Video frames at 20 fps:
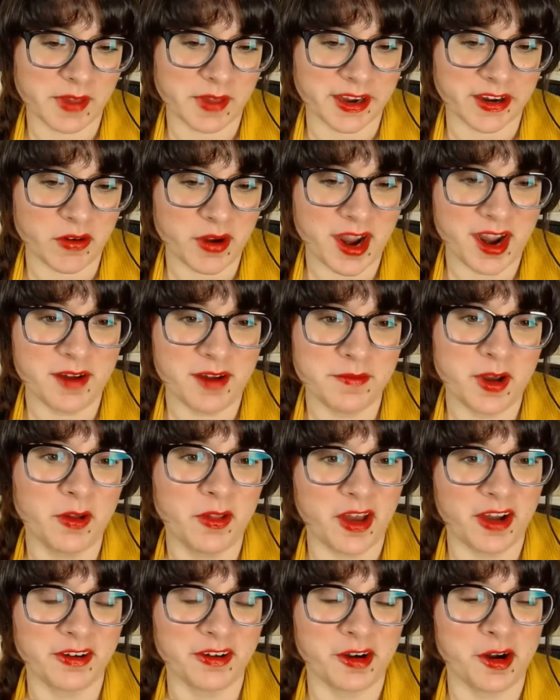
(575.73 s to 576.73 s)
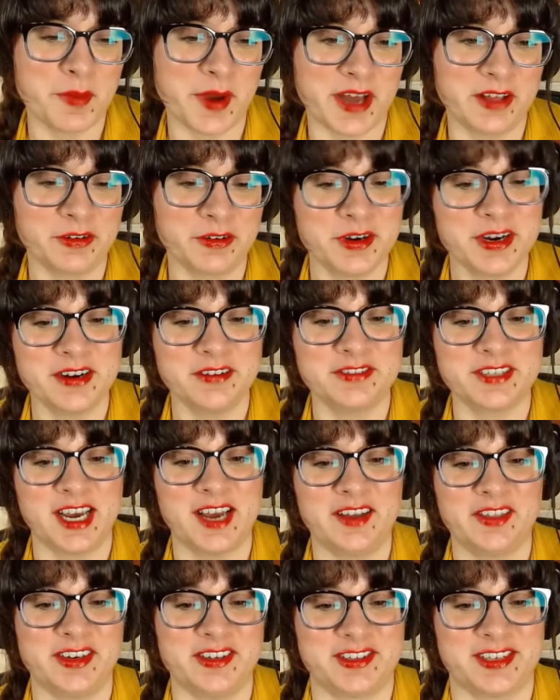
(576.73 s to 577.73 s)
I'm like, okay, I'm no longer a ballerina of
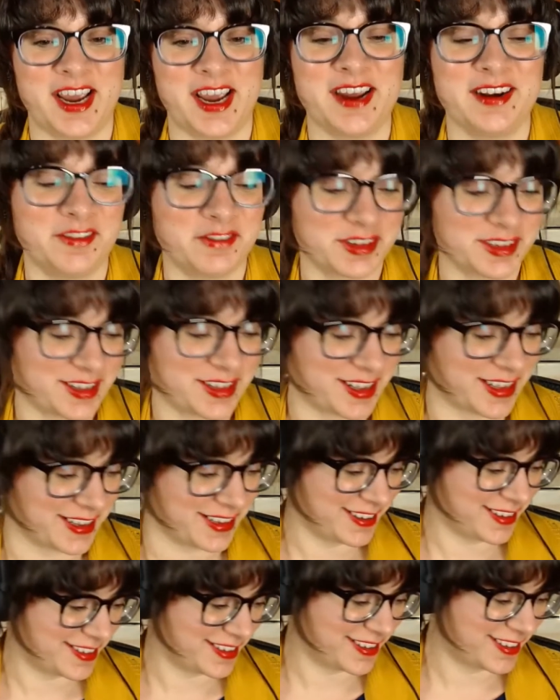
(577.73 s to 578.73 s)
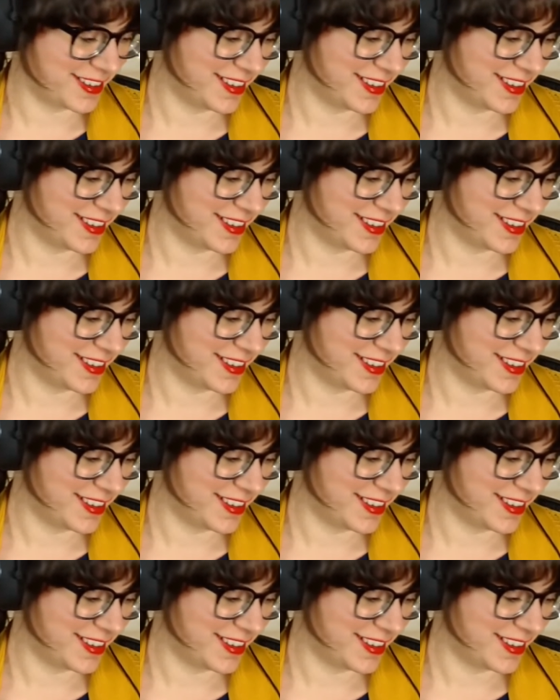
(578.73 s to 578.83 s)
death. I just hate everything.